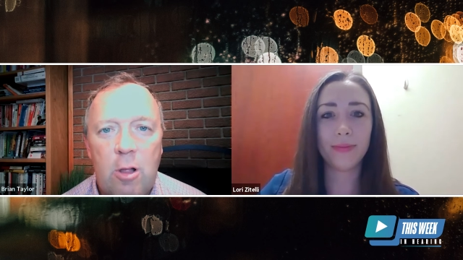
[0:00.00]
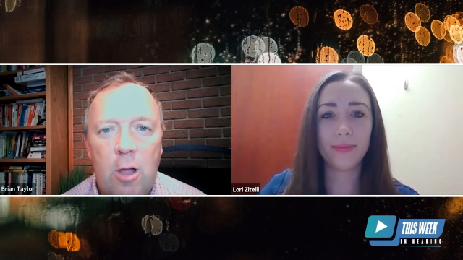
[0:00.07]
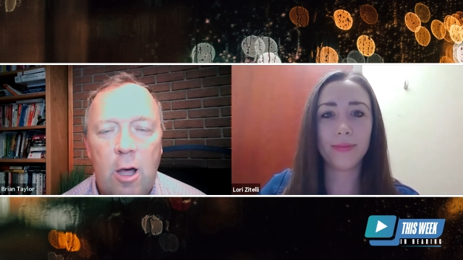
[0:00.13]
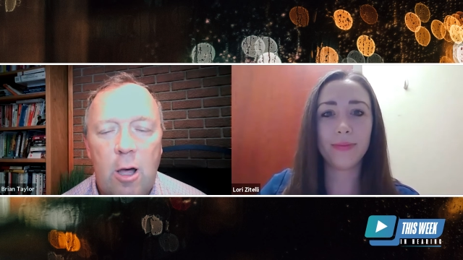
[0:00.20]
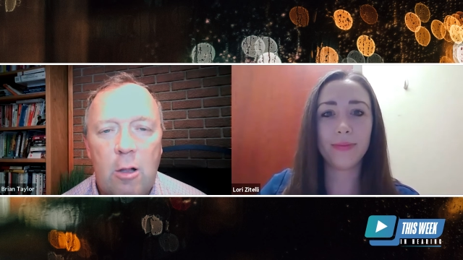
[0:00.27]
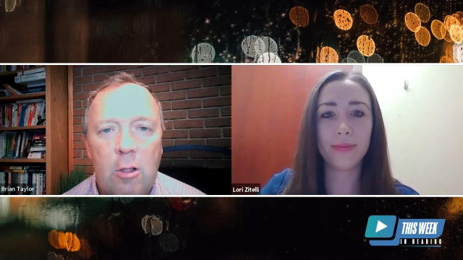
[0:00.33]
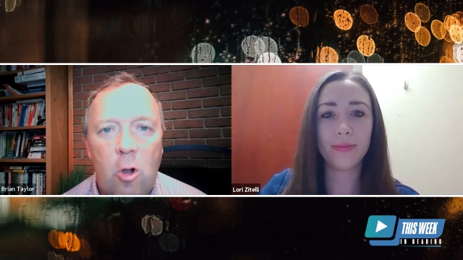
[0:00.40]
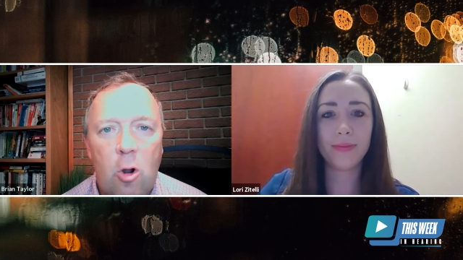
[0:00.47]

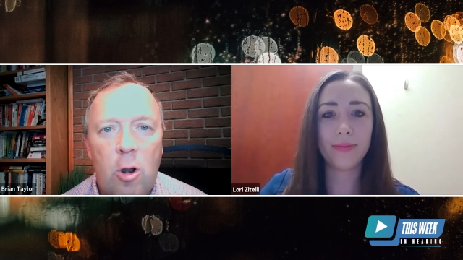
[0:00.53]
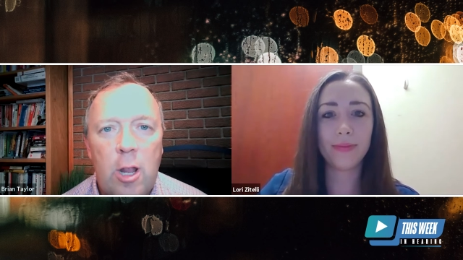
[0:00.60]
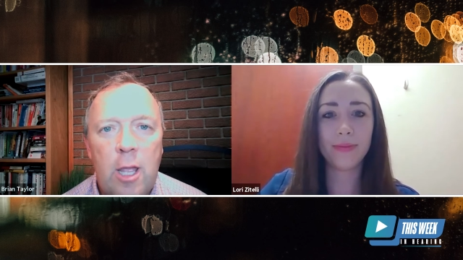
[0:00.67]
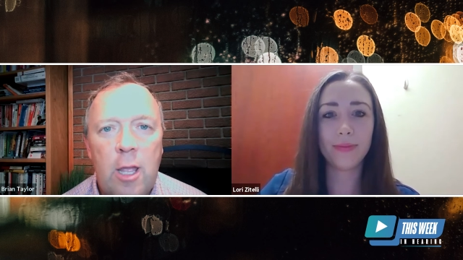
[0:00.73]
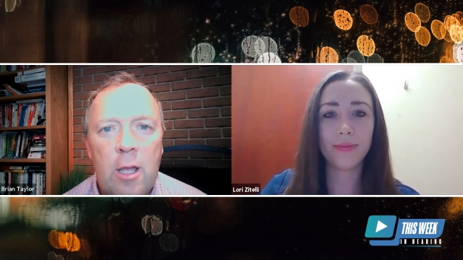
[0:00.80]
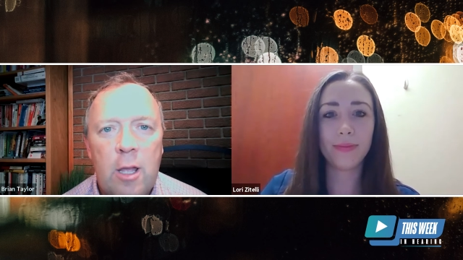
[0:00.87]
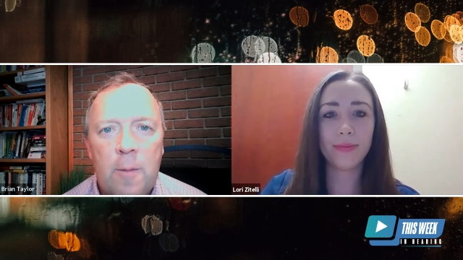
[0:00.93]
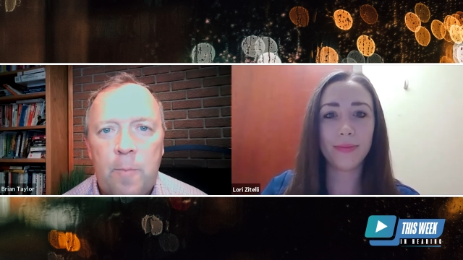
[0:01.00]
Speaker 1: uh,
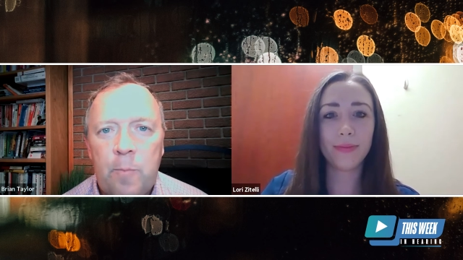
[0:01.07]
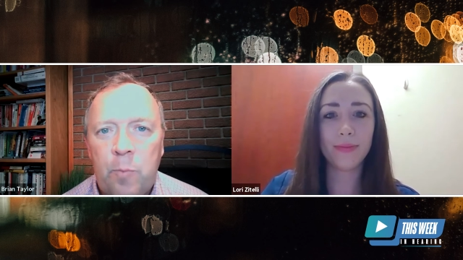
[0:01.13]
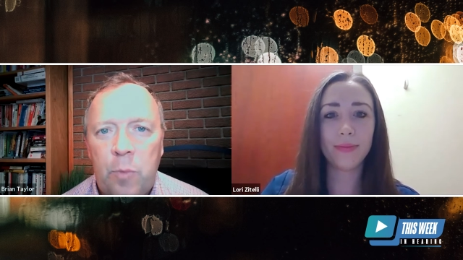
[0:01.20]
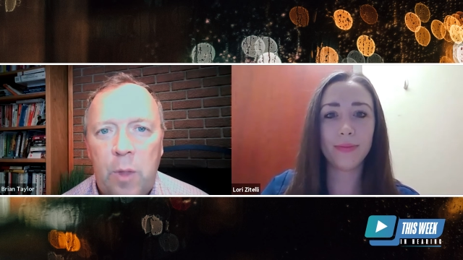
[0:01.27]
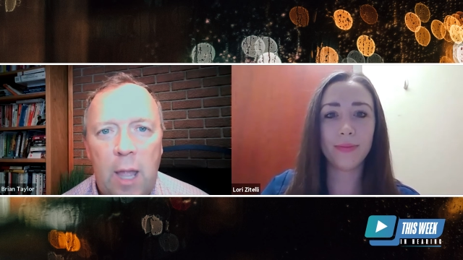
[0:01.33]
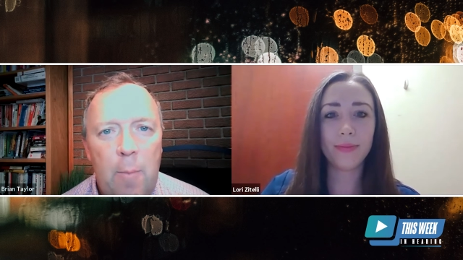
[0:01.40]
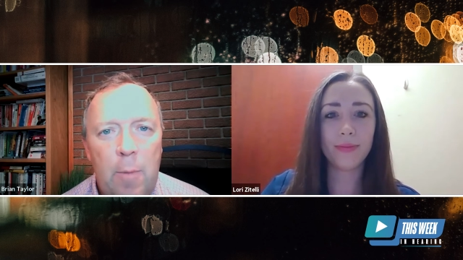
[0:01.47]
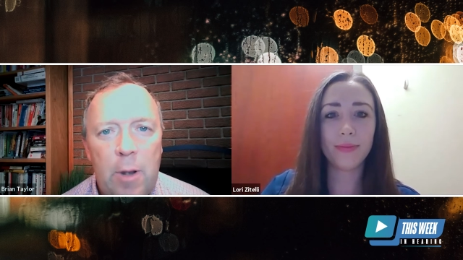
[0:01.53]
Lori.
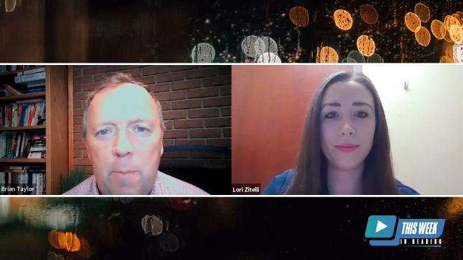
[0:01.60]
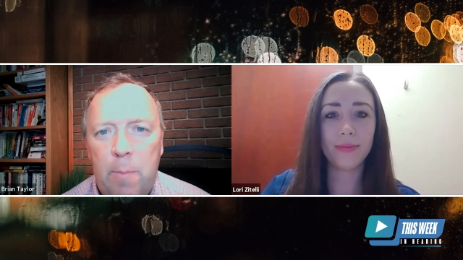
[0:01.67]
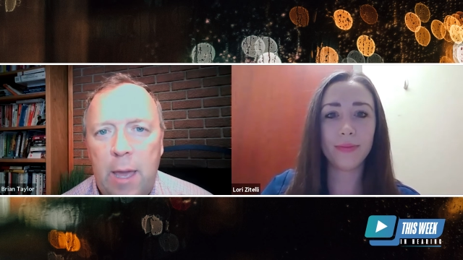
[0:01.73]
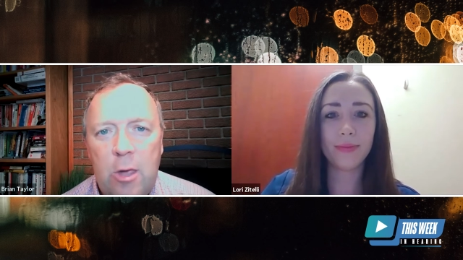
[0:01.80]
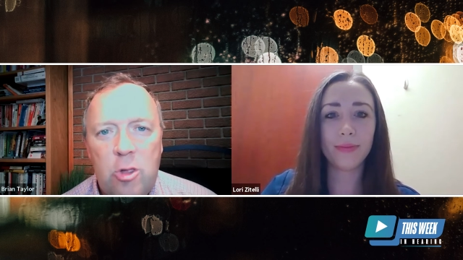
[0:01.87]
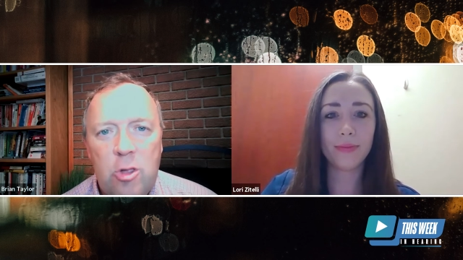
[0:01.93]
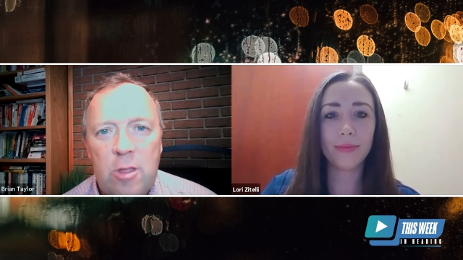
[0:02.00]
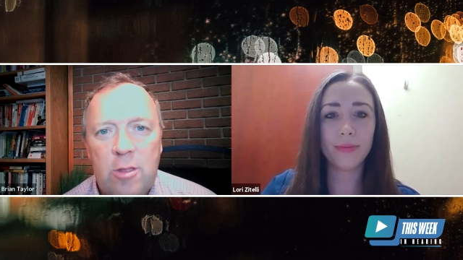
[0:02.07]
How many
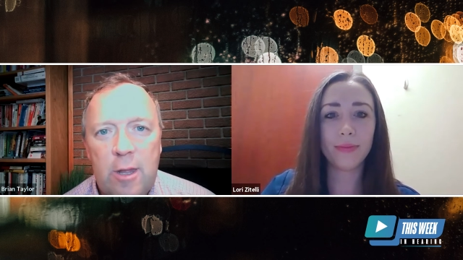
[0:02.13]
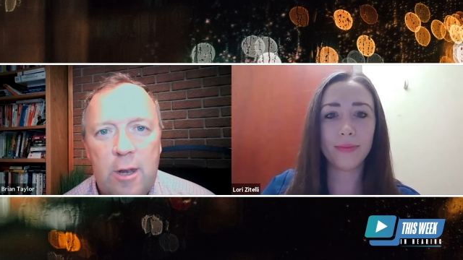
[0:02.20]
patients